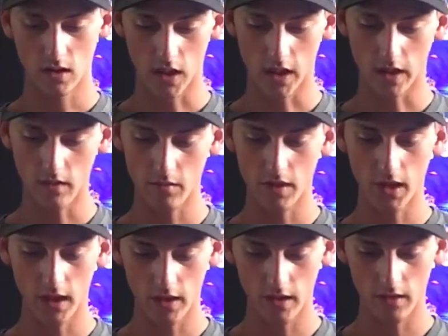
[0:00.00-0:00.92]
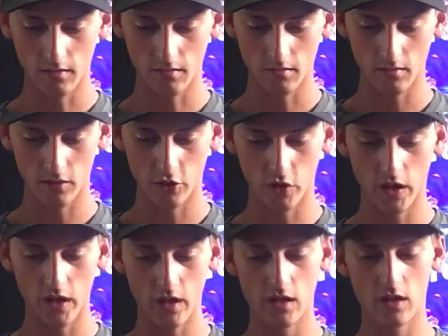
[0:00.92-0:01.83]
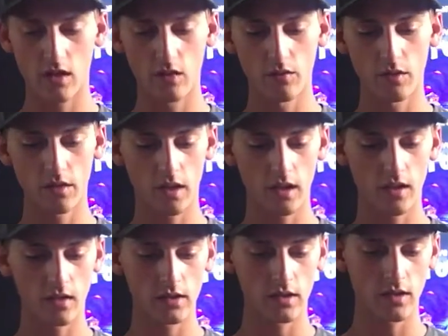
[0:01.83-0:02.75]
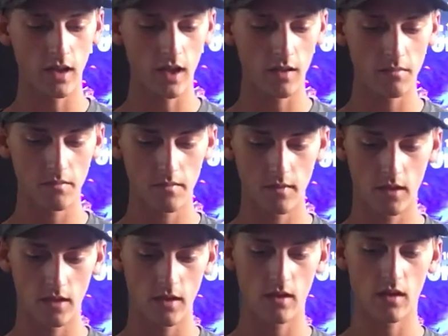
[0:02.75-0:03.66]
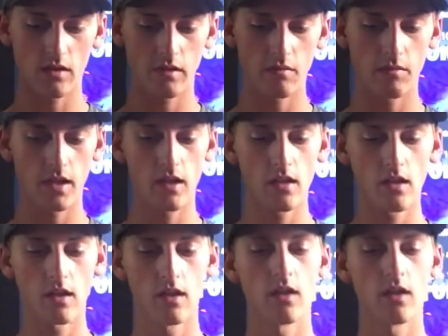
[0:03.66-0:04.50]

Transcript: Alright, we got a greenish silver tint on the top. It is a swim bait.